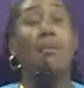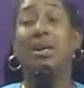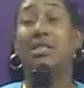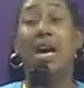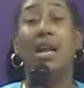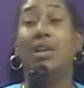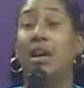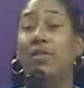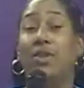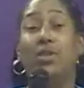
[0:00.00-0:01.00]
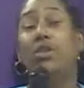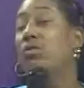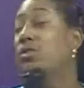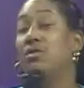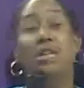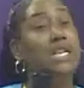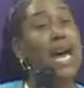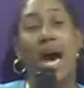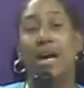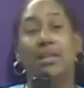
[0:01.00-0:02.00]
much I love you, you will
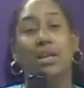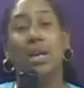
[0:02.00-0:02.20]
not